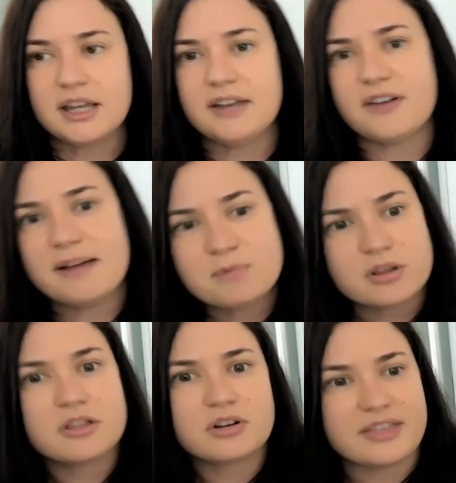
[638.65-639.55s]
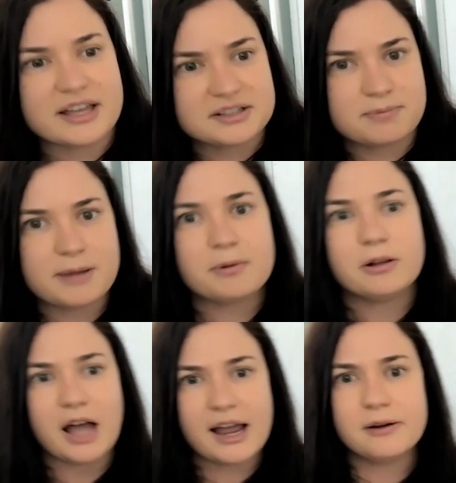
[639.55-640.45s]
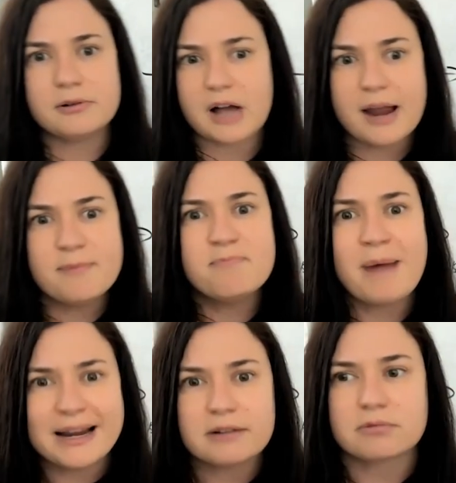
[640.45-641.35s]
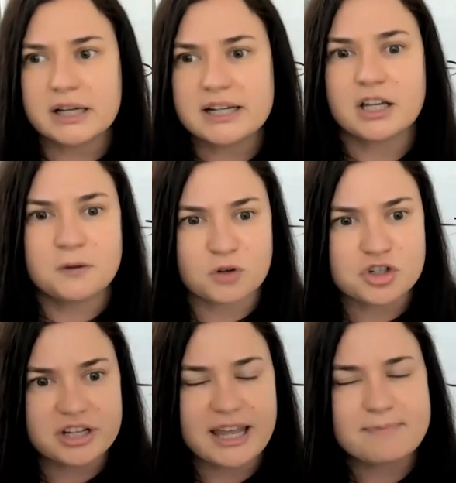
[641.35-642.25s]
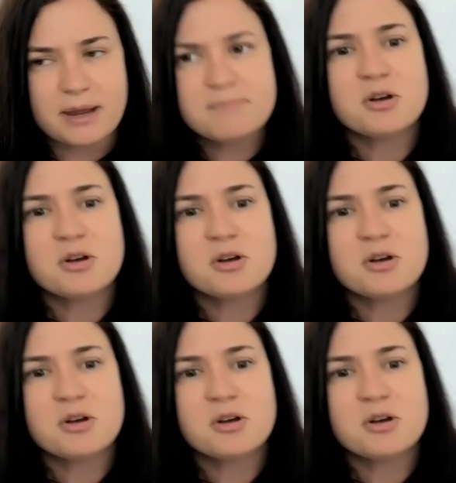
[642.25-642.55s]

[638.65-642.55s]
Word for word: If I have more than 3,000 people, I, I might run a conversion campaign.